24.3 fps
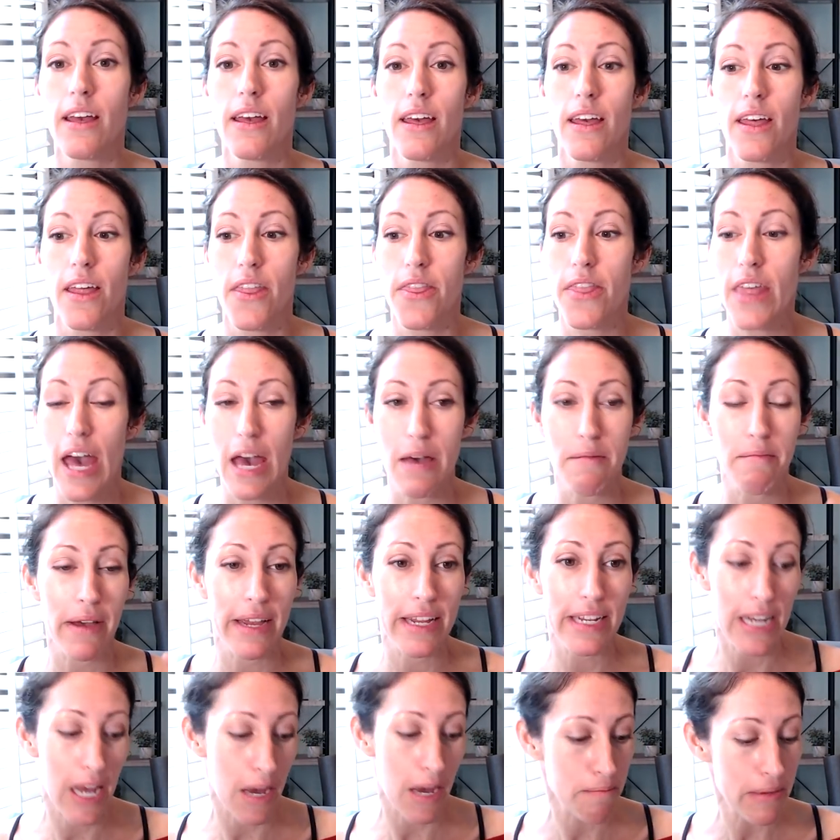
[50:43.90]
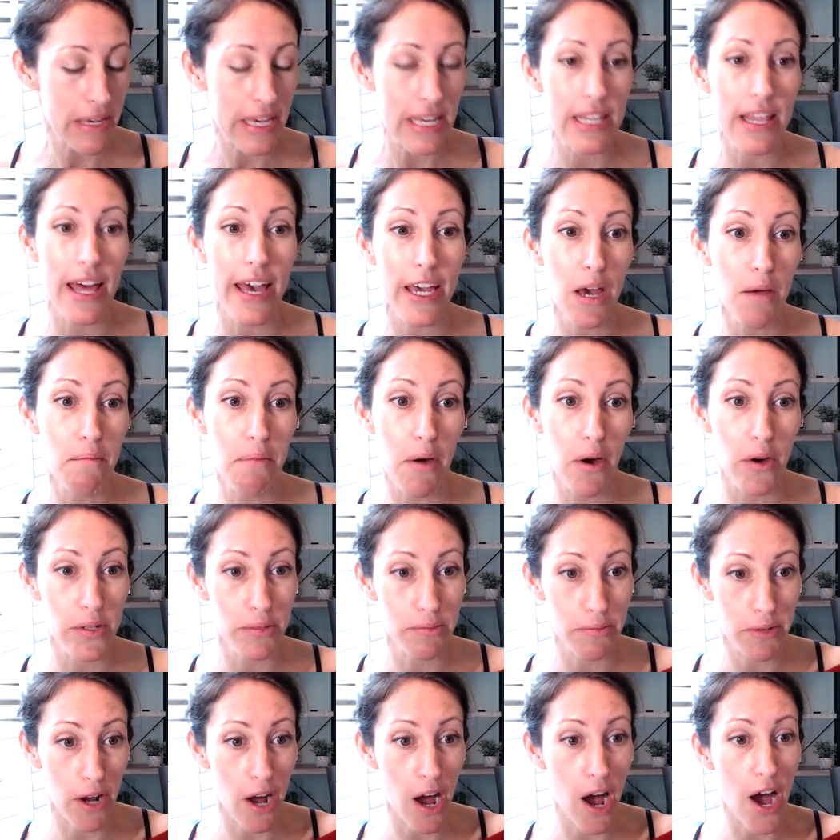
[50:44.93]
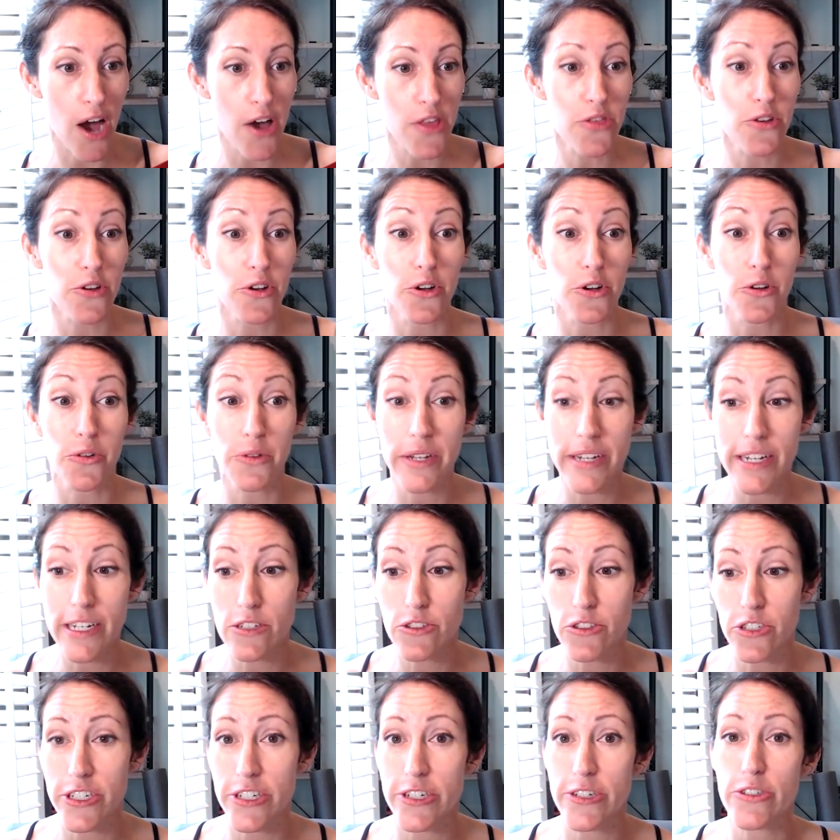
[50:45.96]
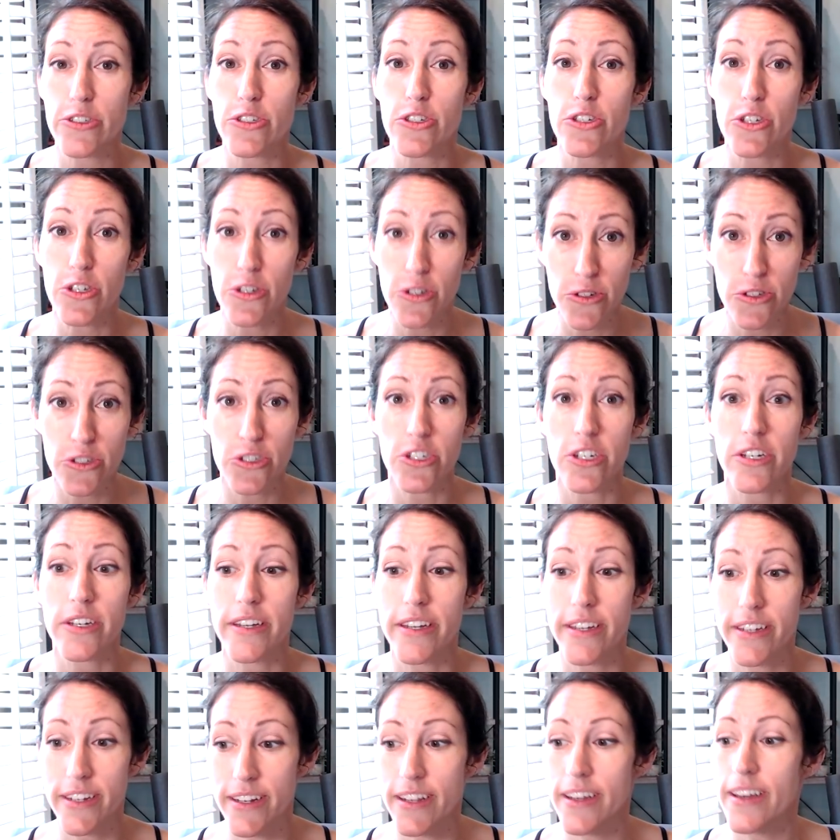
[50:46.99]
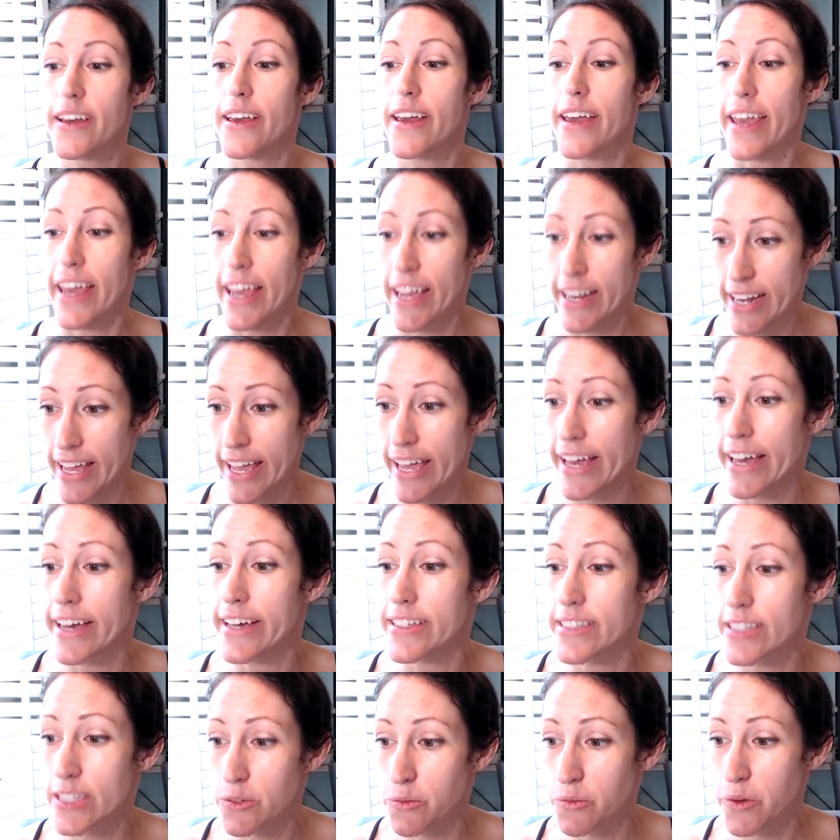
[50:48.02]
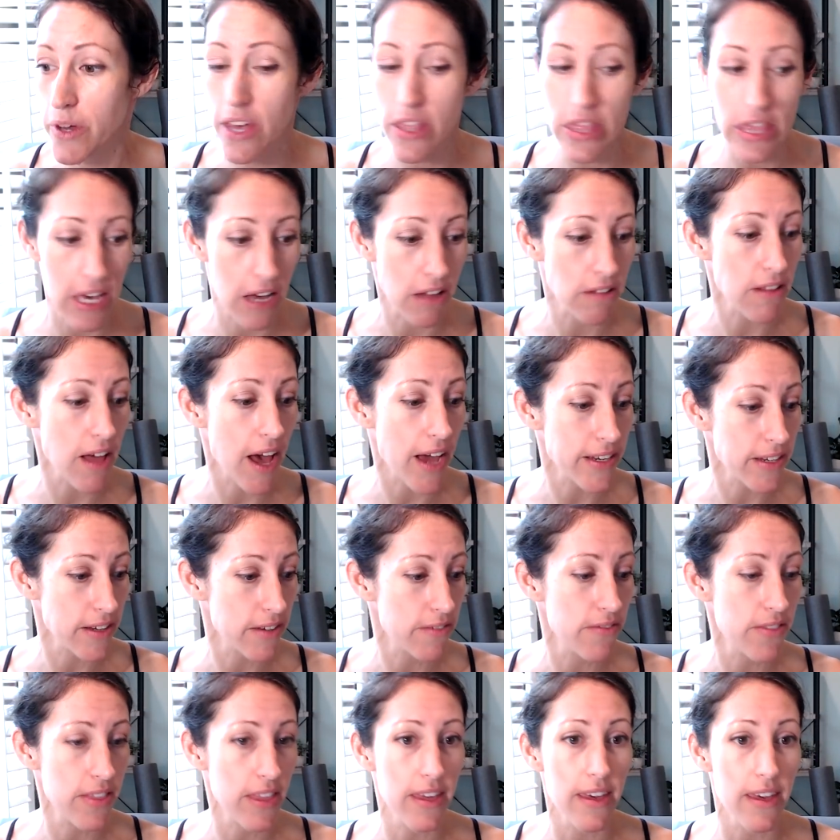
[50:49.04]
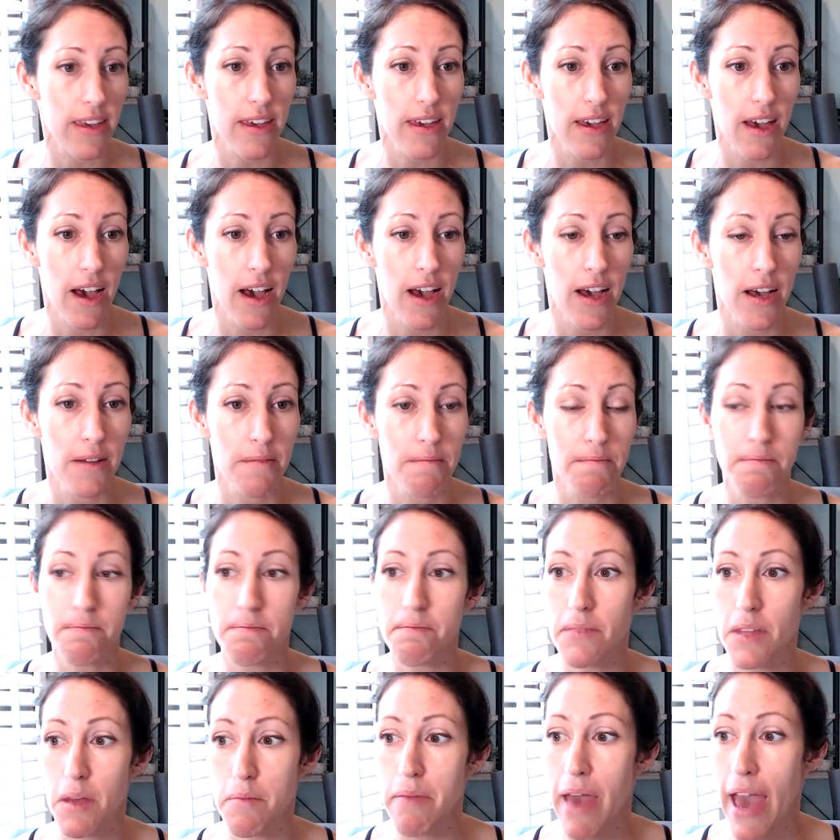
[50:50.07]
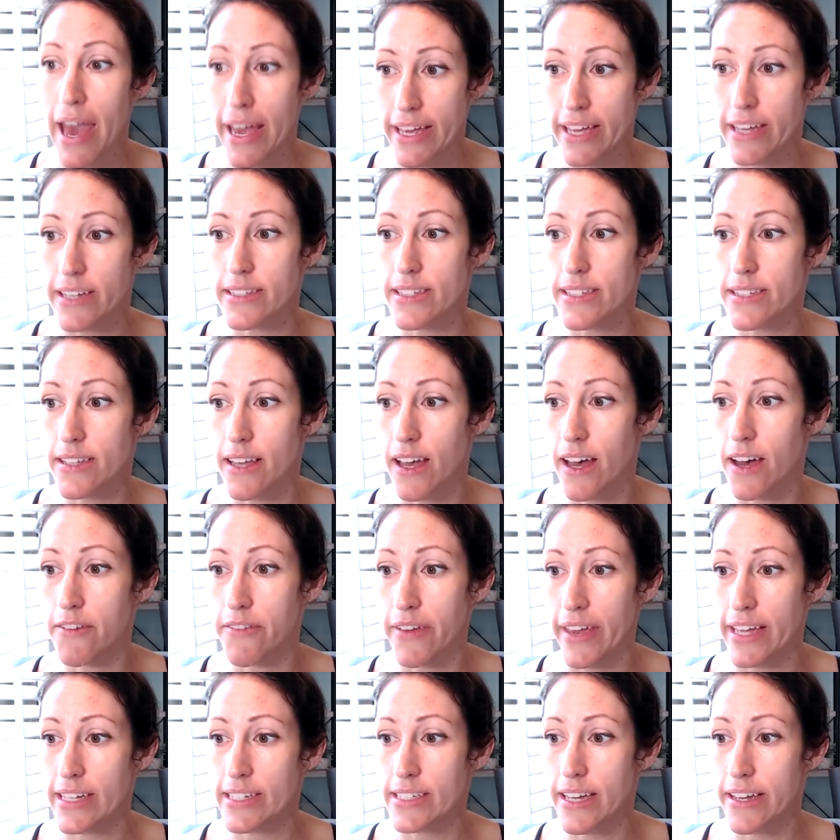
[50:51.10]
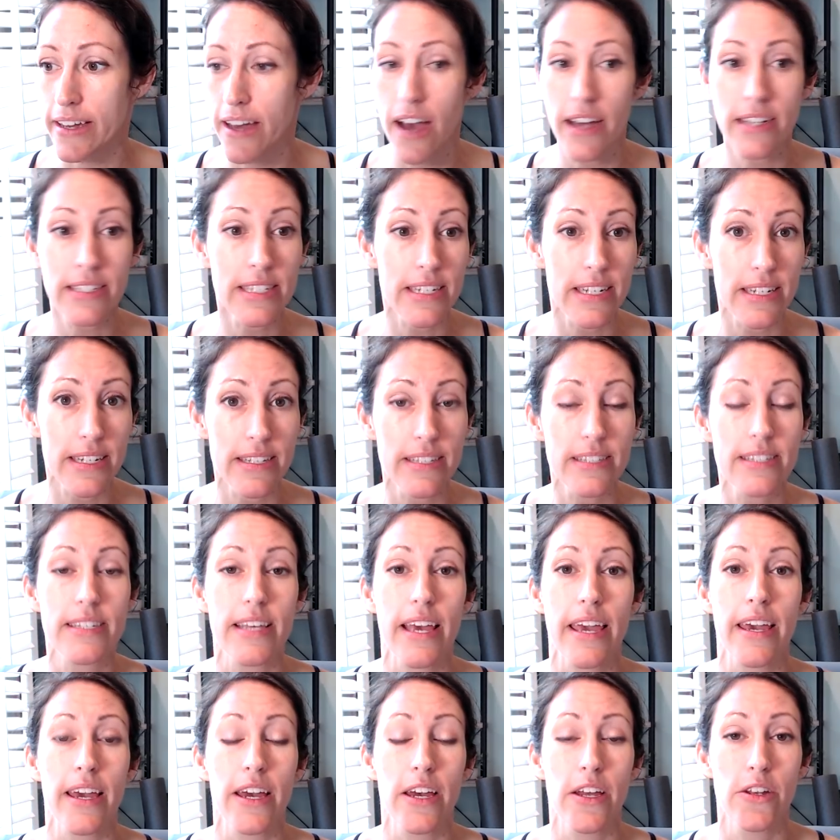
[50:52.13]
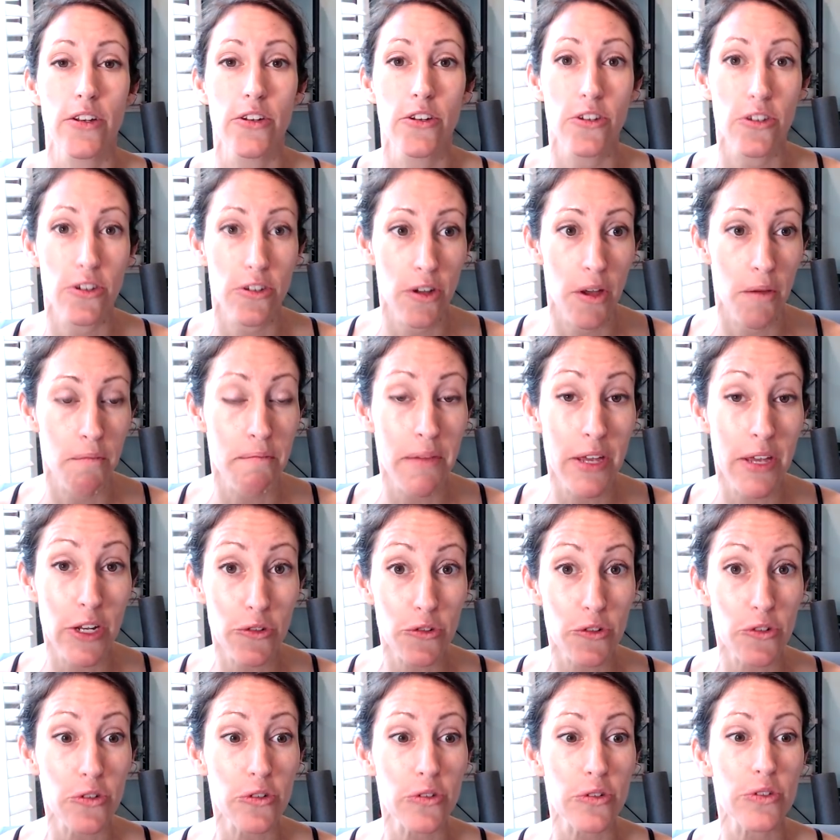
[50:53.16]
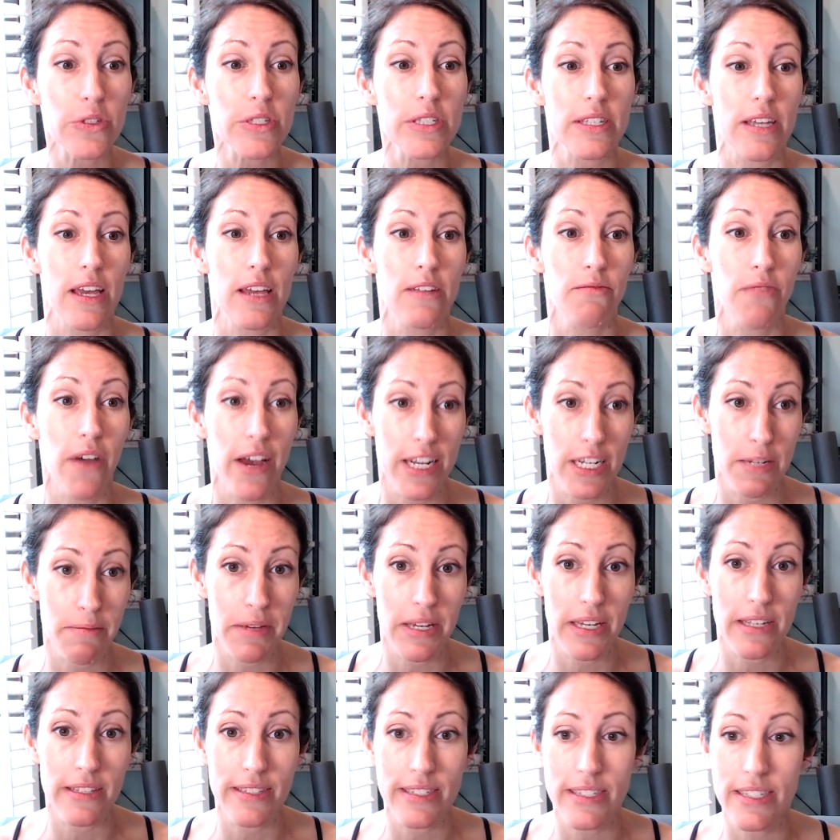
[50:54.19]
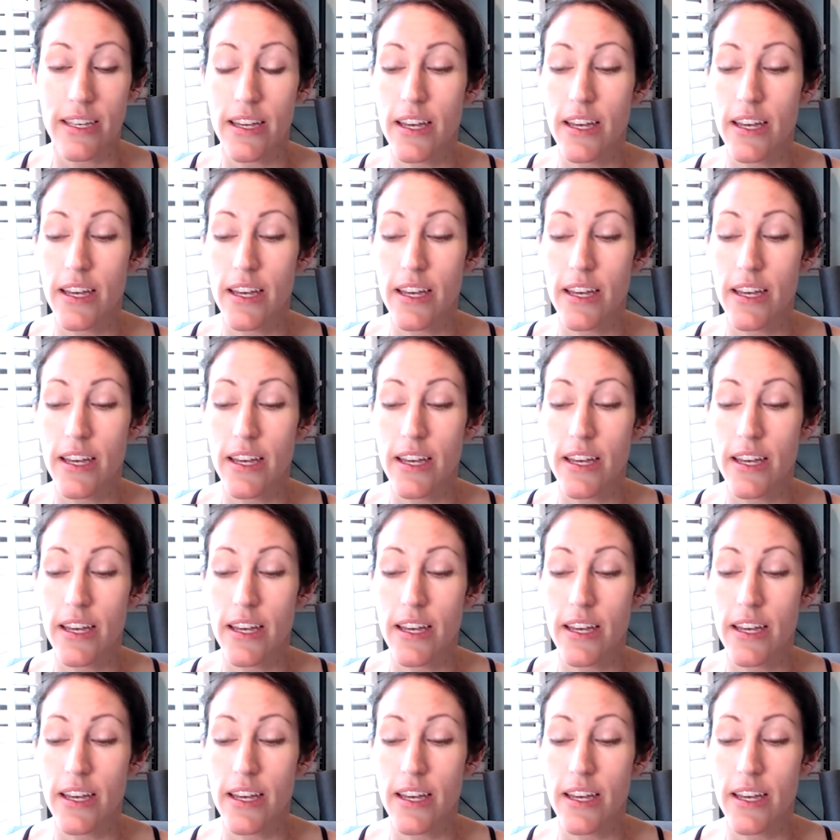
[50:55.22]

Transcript: that might not be like a bone broth or green juice, you should enhance with a lot of the um, packets of antioxidants and you know, minerals and vitamins